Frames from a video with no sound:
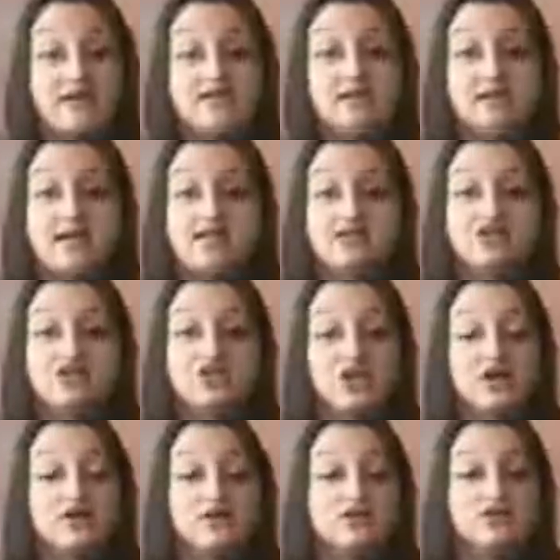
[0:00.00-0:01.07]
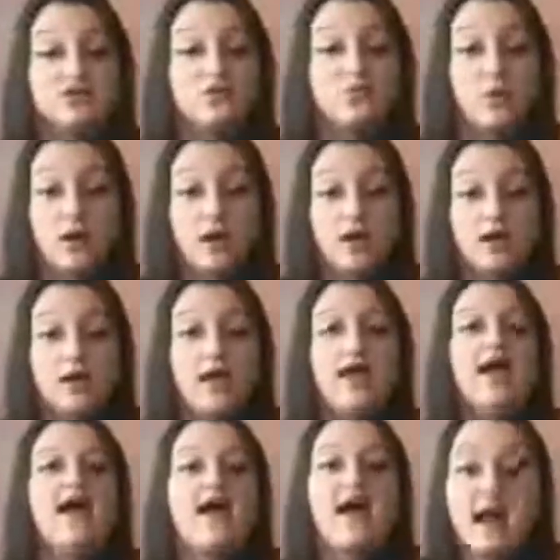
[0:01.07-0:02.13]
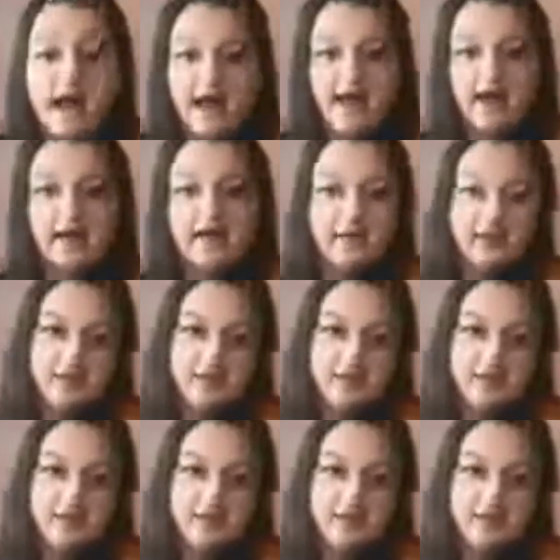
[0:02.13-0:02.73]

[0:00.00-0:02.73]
that starts the word egg.